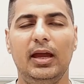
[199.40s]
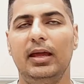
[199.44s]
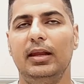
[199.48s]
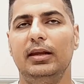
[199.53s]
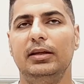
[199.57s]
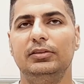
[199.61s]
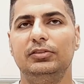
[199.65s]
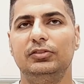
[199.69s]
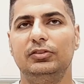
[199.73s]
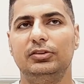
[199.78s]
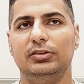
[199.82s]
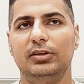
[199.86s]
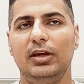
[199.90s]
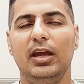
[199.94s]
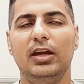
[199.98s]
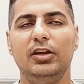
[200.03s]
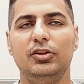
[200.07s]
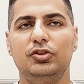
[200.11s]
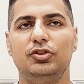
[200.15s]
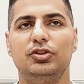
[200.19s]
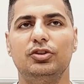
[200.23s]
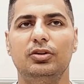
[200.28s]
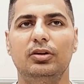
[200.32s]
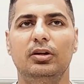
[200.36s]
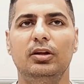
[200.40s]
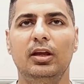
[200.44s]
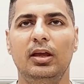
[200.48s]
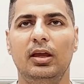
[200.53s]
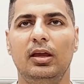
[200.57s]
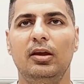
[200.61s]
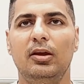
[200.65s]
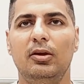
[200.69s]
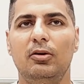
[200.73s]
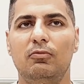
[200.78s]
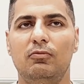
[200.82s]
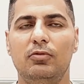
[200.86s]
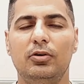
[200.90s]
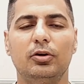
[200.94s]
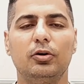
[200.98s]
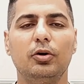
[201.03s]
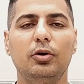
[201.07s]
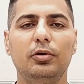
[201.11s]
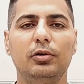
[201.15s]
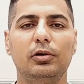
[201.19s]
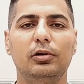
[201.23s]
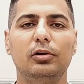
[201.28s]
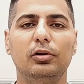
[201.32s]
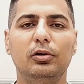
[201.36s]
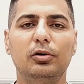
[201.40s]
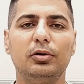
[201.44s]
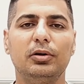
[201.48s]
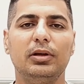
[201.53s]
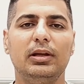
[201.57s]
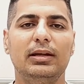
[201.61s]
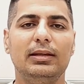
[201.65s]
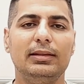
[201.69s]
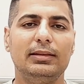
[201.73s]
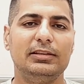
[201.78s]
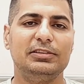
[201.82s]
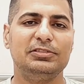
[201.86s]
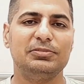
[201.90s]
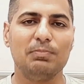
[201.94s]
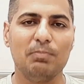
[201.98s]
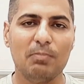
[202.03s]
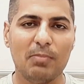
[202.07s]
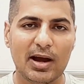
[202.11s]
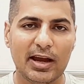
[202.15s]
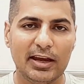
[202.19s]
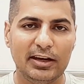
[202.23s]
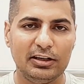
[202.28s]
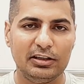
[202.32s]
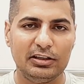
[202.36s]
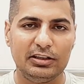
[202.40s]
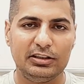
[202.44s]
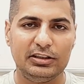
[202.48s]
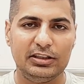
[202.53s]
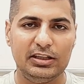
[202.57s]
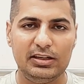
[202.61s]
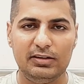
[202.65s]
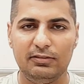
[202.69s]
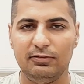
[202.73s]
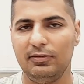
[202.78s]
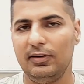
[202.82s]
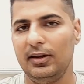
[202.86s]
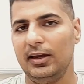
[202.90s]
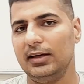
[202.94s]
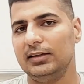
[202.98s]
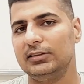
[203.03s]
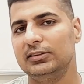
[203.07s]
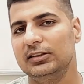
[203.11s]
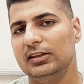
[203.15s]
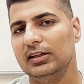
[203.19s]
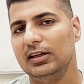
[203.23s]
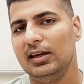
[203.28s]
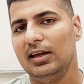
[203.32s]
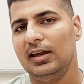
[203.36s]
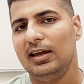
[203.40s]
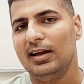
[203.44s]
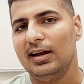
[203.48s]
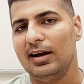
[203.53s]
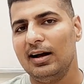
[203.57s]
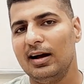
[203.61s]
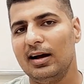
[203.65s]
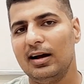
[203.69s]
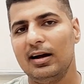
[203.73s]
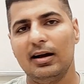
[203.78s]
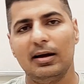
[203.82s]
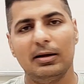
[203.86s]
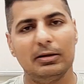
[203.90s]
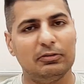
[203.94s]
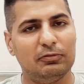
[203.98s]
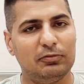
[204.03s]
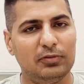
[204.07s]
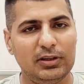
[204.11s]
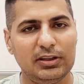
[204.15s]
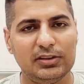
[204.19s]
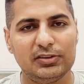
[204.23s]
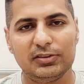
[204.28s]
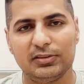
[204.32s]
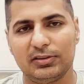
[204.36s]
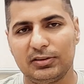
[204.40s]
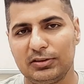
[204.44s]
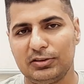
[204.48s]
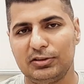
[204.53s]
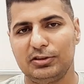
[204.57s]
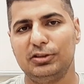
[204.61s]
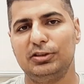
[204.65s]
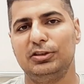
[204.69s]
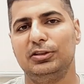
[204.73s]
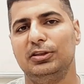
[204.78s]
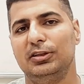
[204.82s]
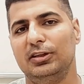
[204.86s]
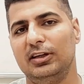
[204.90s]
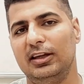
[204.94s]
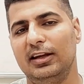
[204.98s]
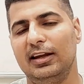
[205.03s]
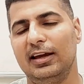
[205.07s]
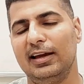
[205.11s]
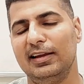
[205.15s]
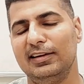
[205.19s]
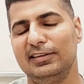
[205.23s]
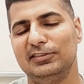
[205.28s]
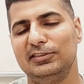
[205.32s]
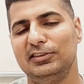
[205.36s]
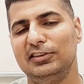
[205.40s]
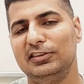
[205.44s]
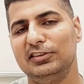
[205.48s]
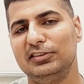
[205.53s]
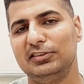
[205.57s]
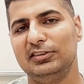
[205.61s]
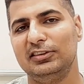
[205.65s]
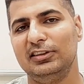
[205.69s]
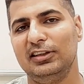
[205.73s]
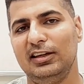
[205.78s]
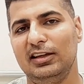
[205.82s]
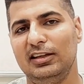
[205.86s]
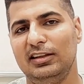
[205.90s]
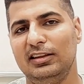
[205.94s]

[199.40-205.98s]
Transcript: and its engine, we're going to look into these minor defects. Research analysis